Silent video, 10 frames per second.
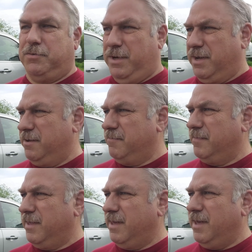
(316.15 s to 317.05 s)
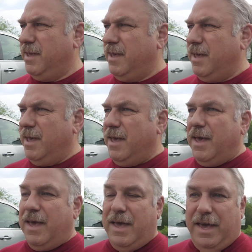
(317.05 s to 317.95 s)
week.
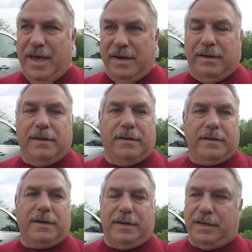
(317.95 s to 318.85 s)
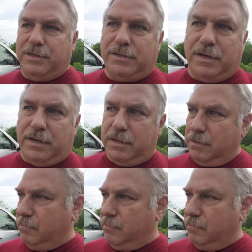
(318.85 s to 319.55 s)
And can I just tell you,